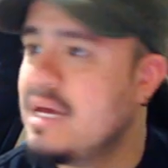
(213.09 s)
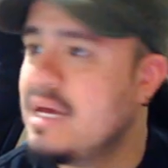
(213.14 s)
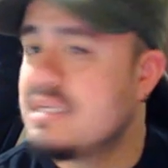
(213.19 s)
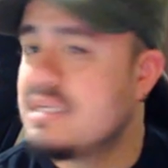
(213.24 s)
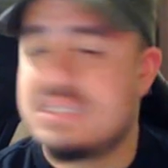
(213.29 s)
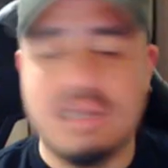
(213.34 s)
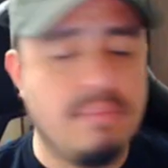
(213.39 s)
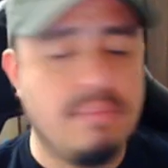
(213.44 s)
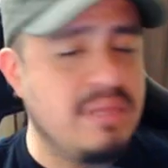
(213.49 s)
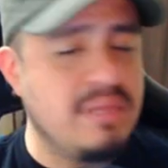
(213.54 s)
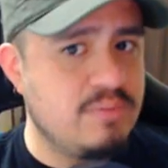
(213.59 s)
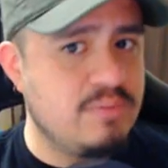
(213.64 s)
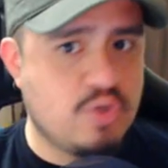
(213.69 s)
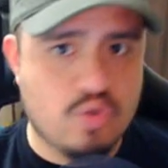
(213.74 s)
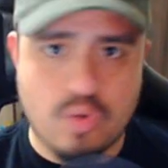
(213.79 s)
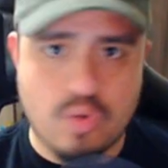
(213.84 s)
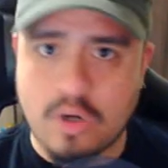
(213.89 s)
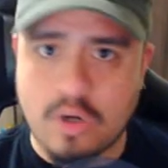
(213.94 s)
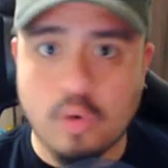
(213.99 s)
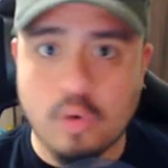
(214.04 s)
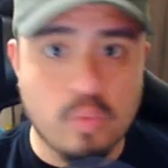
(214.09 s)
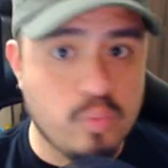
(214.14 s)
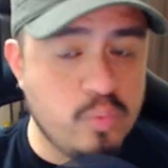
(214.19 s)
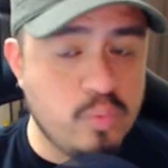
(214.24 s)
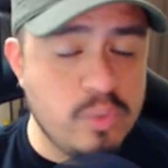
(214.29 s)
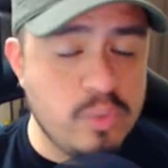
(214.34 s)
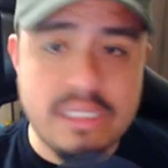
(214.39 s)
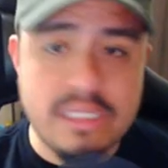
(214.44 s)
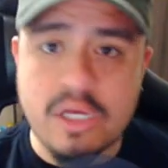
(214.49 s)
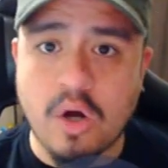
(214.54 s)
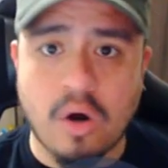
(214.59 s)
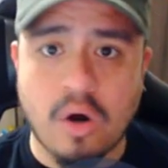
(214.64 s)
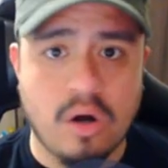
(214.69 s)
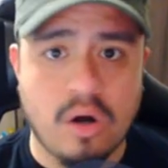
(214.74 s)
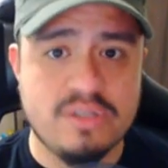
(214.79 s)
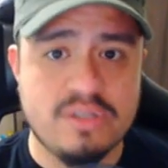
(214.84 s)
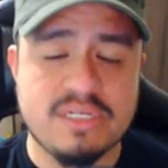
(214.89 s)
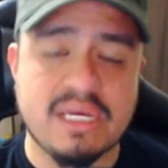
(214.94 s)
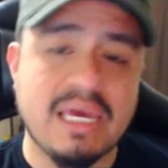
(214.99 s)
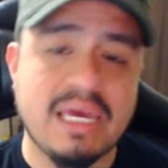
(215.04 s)
Some of them struggle really
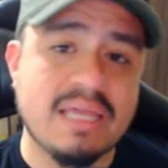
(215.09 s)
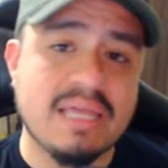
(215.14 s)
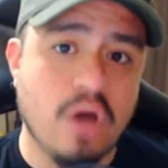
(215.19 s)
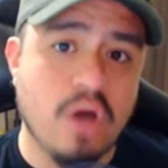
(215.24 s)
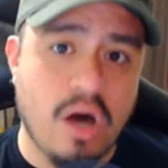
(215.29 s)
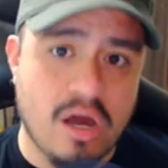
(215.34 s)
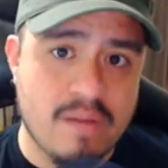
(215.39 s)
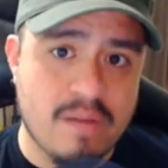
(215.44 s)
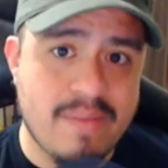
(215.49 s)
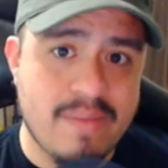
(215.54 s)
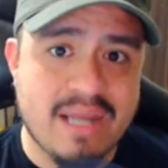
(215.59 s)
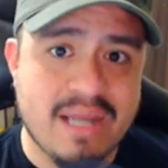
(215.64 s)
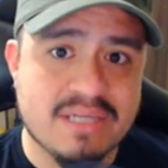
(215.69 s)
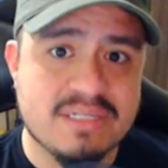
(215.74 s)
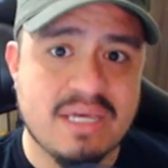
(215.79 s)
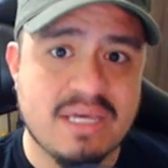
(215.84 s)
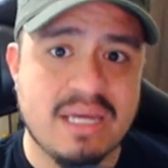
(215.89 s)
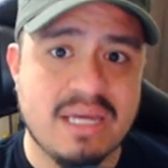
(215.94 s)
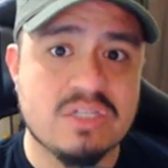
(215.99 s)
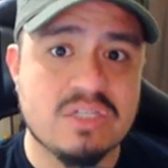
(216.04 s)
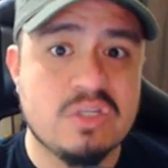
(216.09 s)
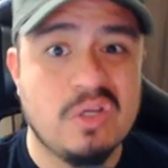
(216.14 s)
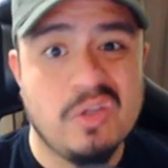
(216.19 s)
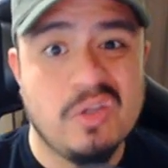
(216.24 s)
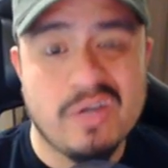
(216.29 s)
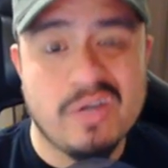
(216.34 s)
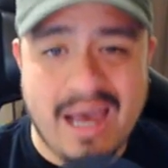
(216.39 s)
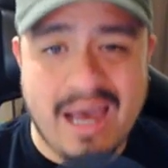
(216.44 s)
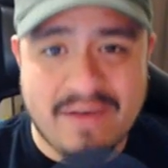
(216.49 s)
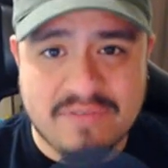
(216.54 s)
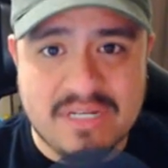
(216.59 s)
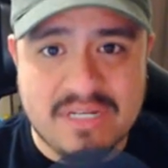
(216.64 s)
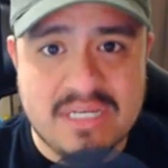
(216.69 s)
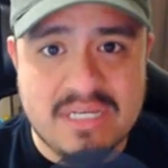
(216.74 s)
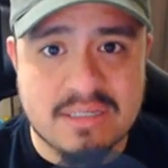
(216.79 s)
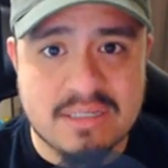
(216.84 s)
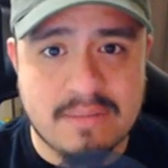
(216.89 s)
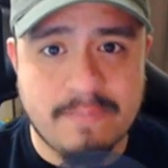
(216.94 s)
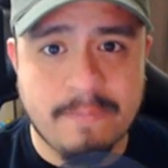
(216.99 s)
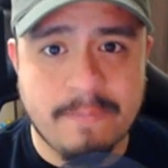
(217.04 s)
hard to get the automatic settings to look half
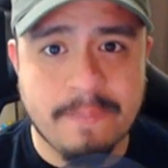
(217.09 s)
decent.